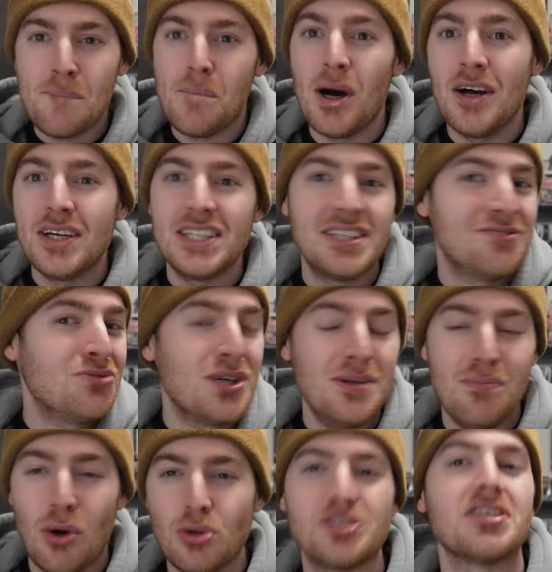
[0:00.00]
but we
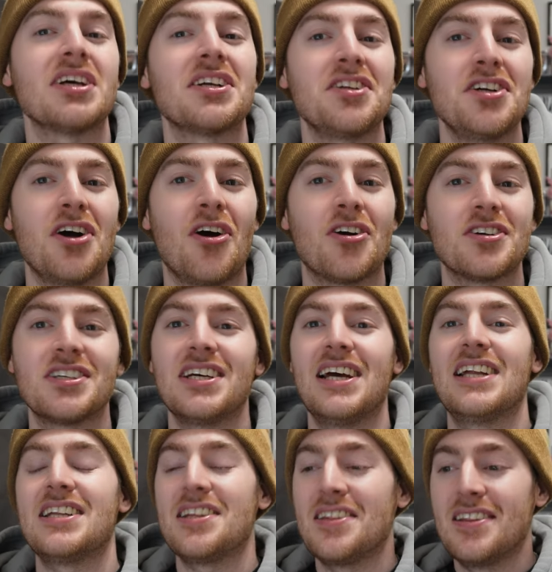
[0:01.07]
most likely aren't,
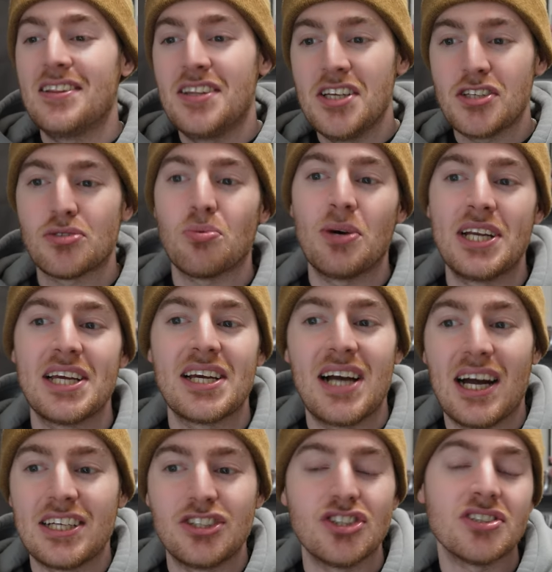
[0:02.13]
and this winning
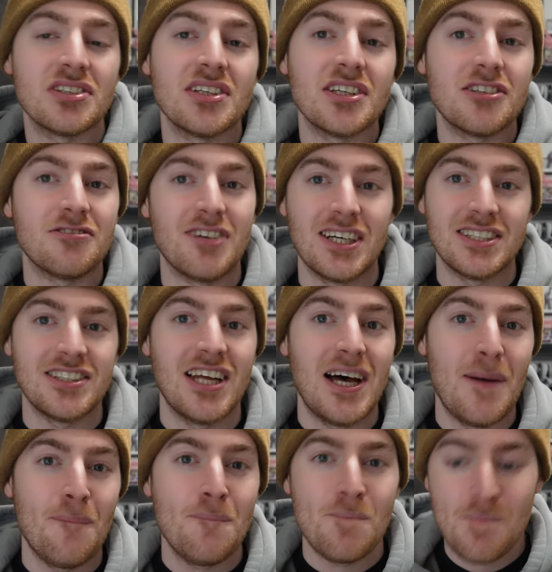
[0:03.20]
kind of just solidifies
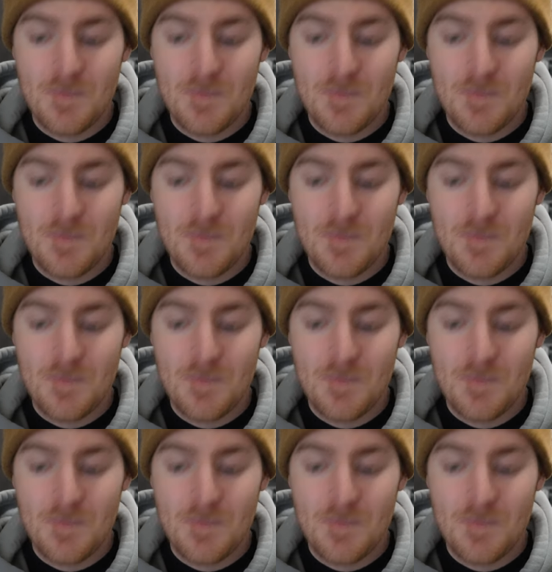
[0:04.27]
that.